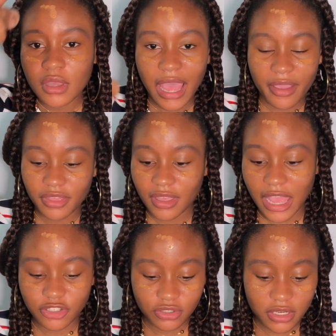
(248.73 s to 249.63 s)
I think I
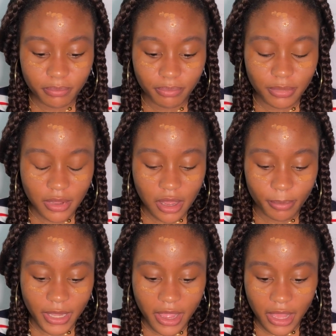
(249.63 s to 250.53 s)
shouldn't
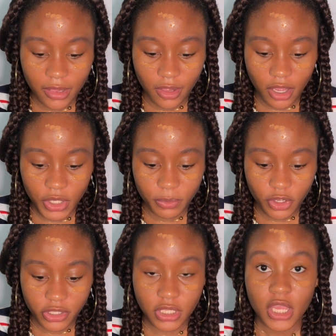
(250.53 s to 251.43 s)
apply a lot
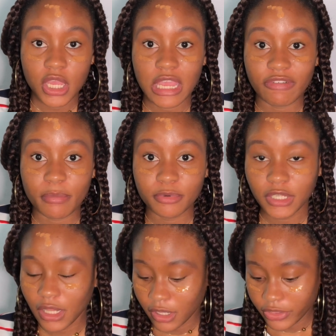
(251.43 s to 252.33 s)
because if I put
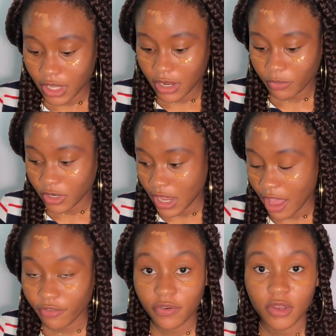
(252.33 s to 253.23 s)
a lot, then I'm gonna
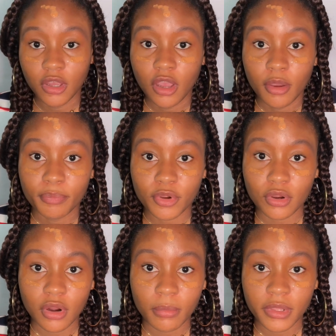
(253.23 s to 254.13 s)
have
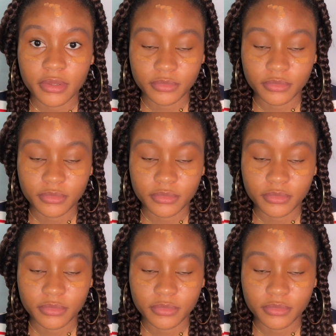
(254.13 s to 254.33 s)
problems.